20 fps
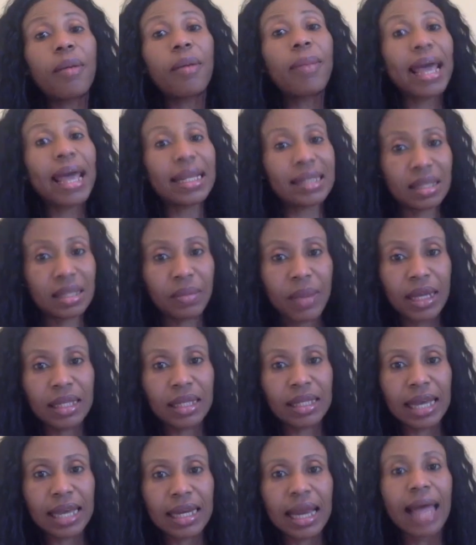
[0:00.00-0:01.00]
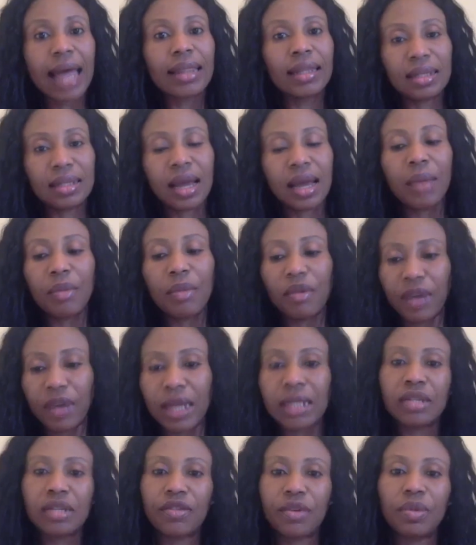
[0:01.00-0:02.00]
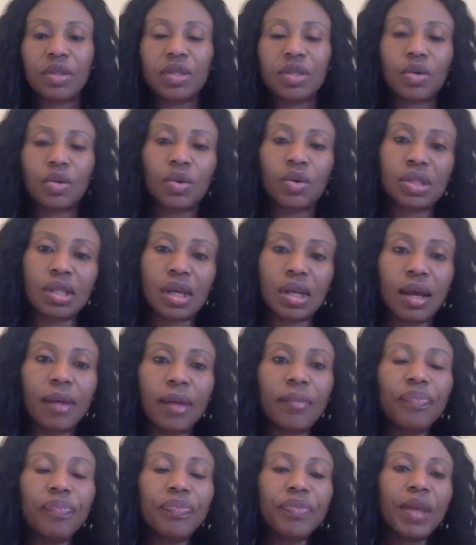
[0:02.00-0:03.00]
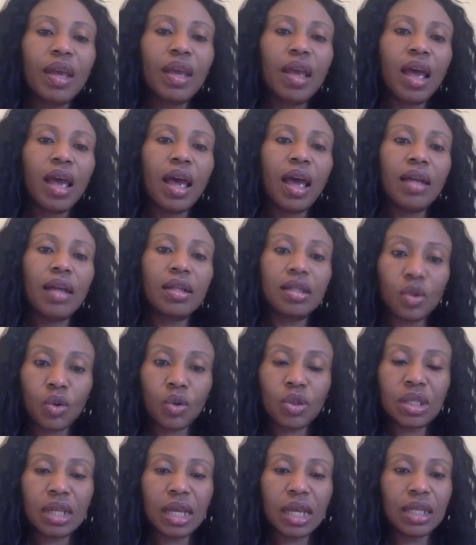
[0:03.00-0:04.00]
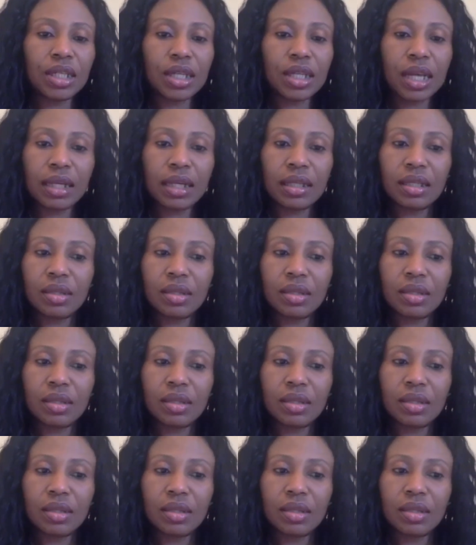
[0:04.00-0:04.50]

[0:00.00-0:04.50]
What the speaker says: estimated at the time of getting from the sourcing agent,